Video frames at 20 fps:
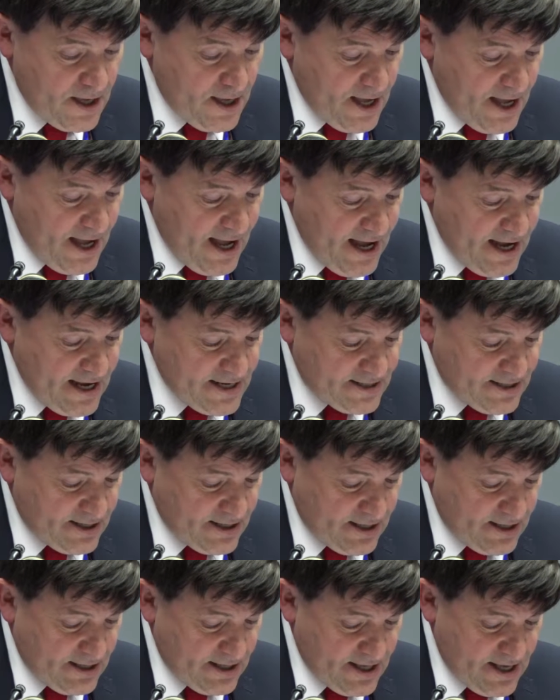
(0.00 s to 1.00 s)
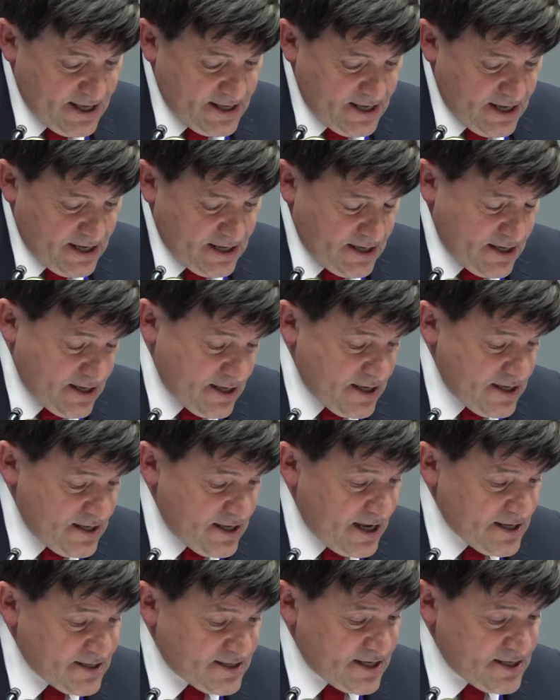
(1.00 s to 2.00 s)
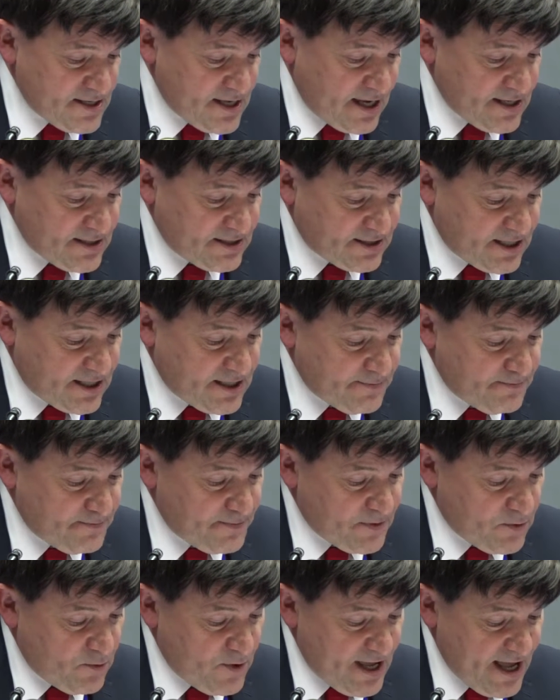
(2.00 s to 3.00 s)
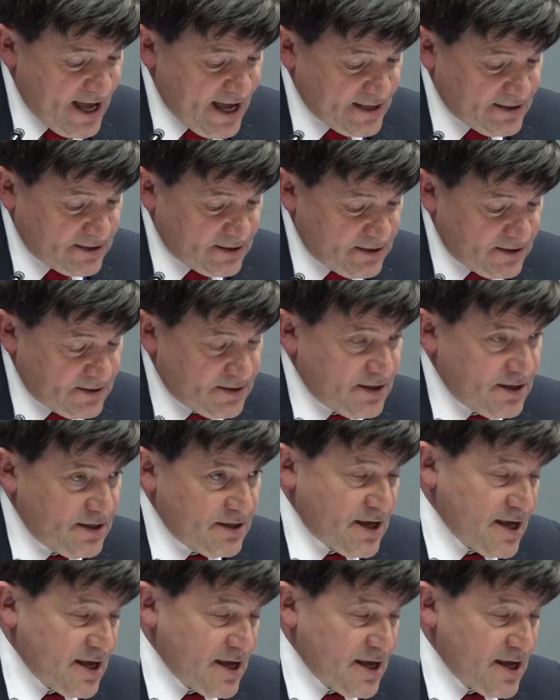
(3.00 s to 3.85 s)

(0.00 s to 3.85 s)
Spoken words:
And in 1990, we had in